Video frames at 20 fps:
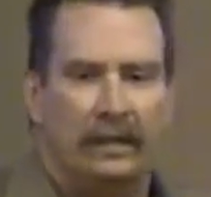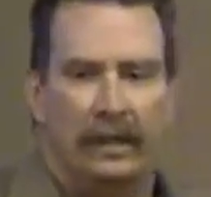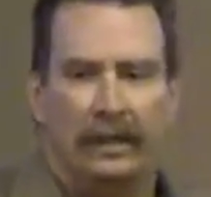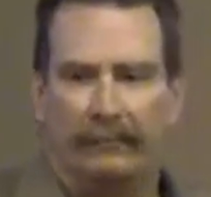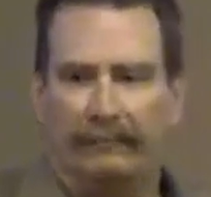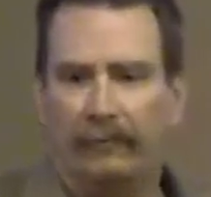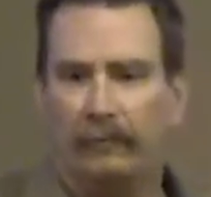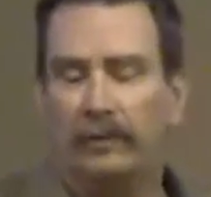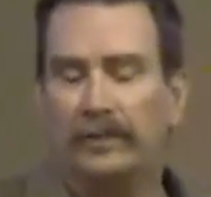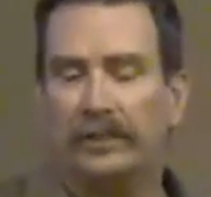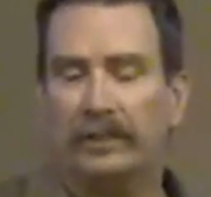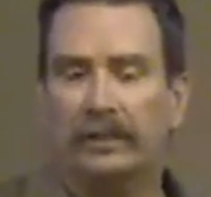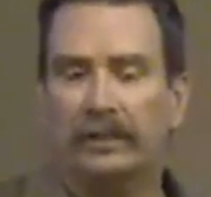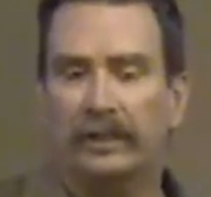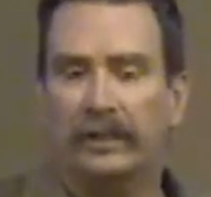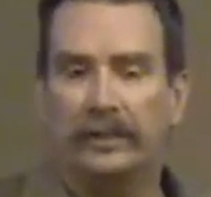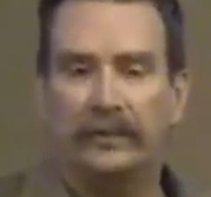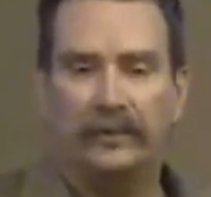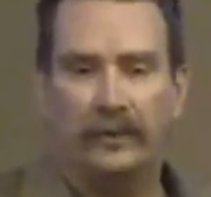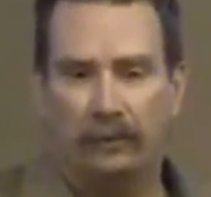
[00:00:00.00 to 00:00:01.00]

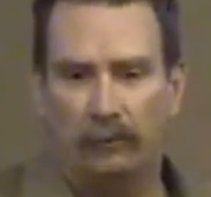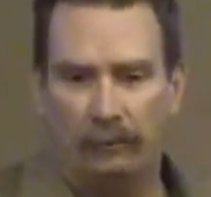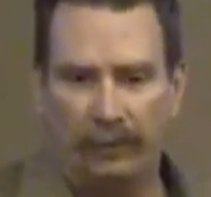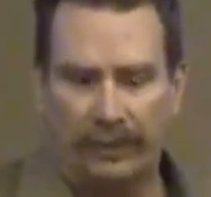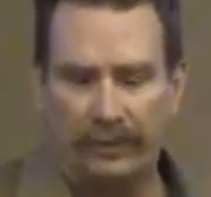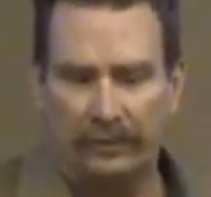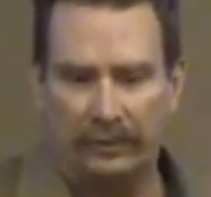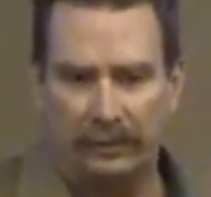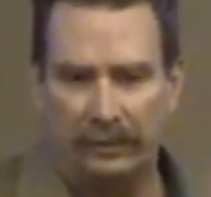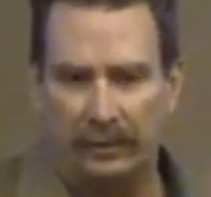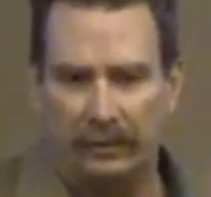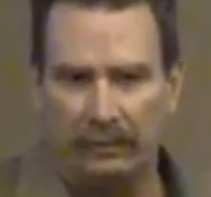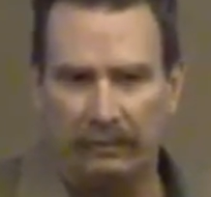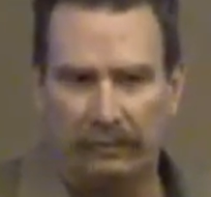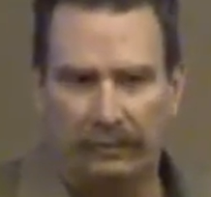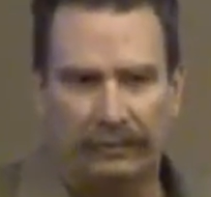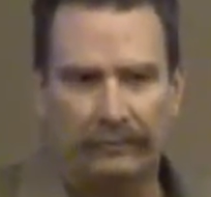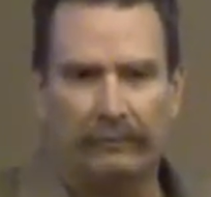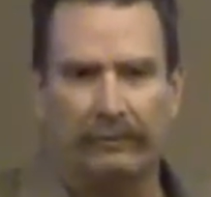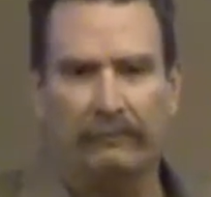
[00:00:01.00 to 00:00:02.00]
Unfortunately, two weeks ago
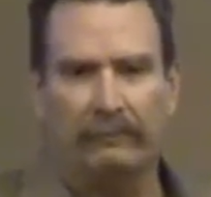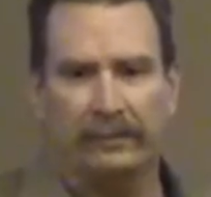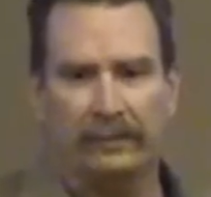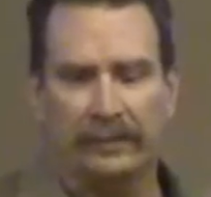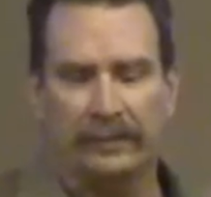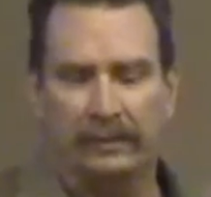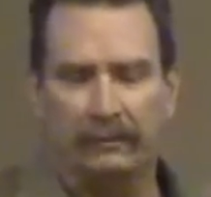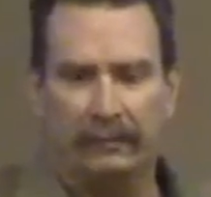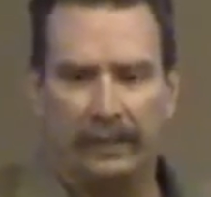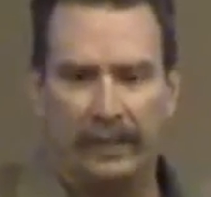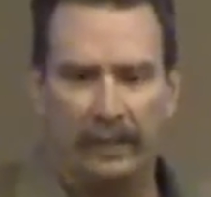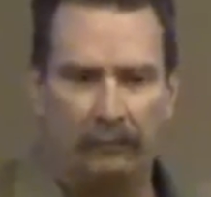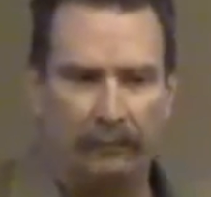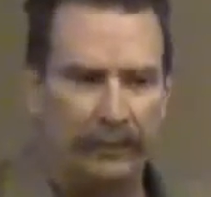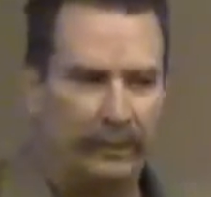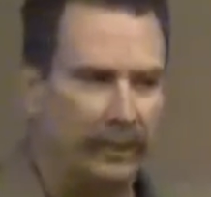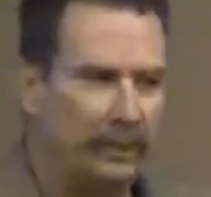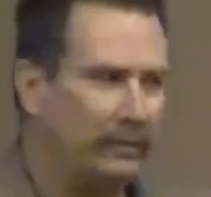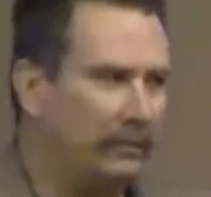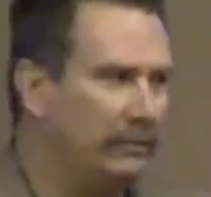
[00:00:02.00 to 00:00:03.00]
or three weeks ago now,
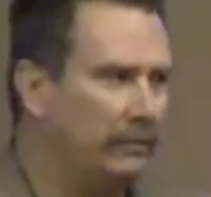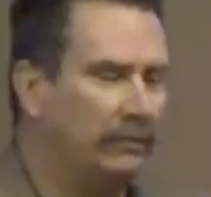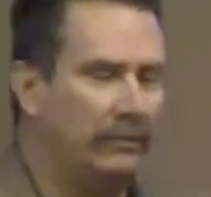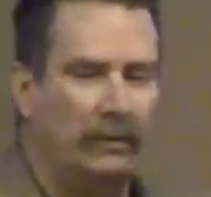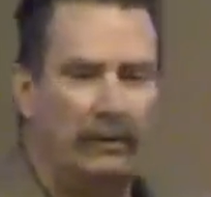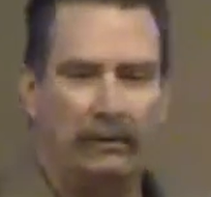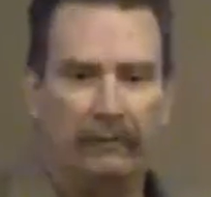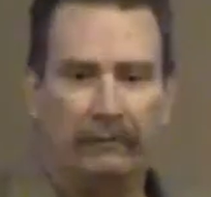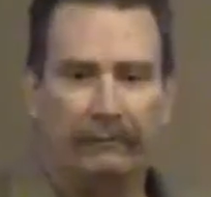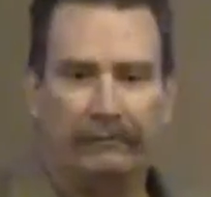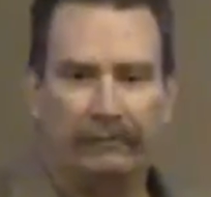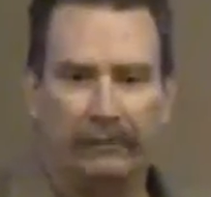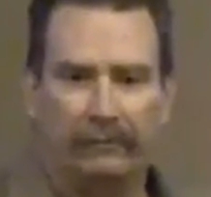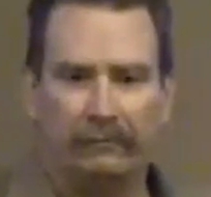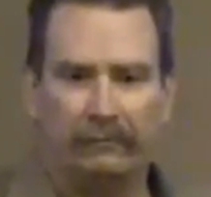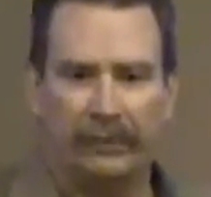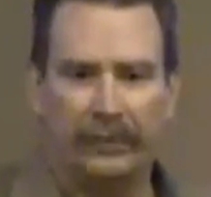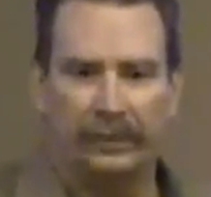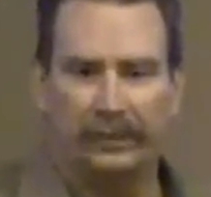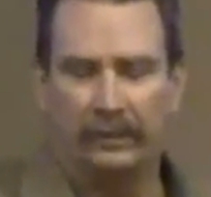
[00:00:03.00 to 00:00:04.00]
we got a call
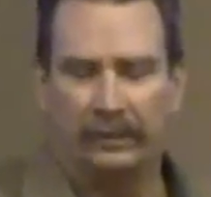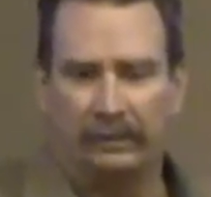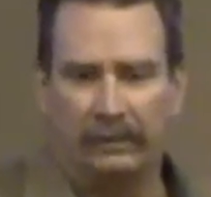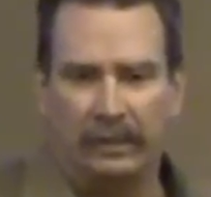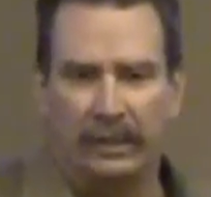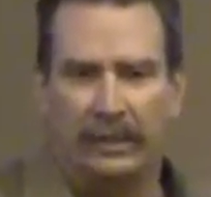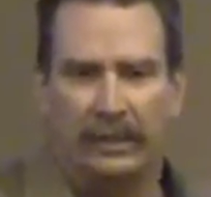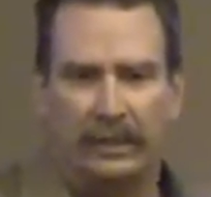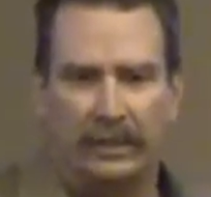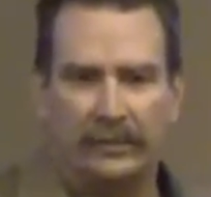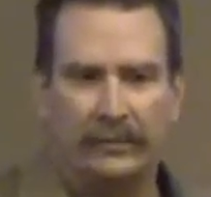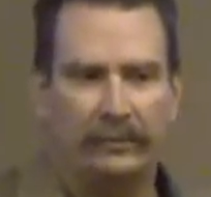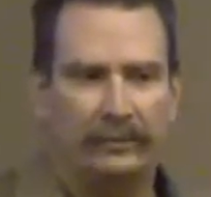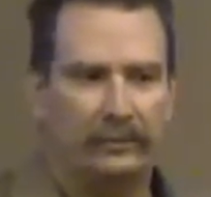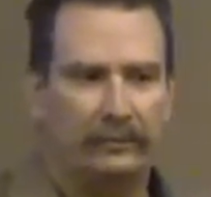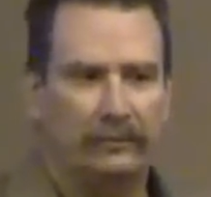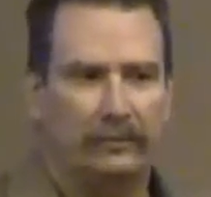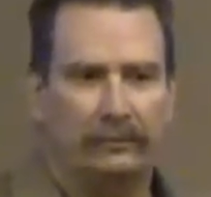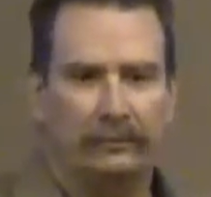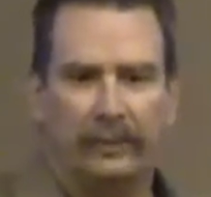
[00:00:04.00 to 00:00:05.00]
from Midland
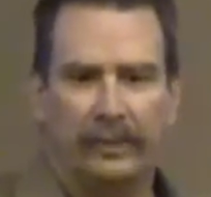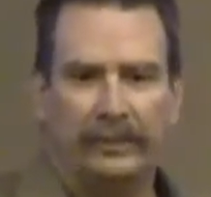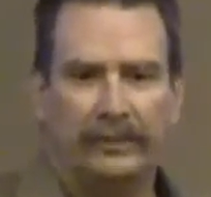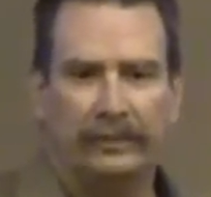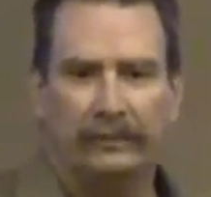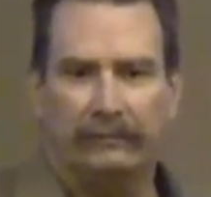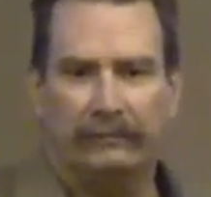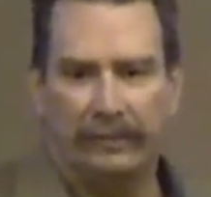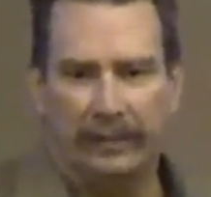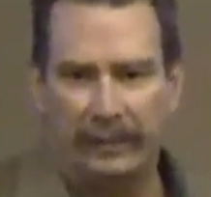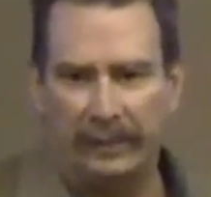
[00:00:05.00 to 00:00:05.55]
Insurance Corporation.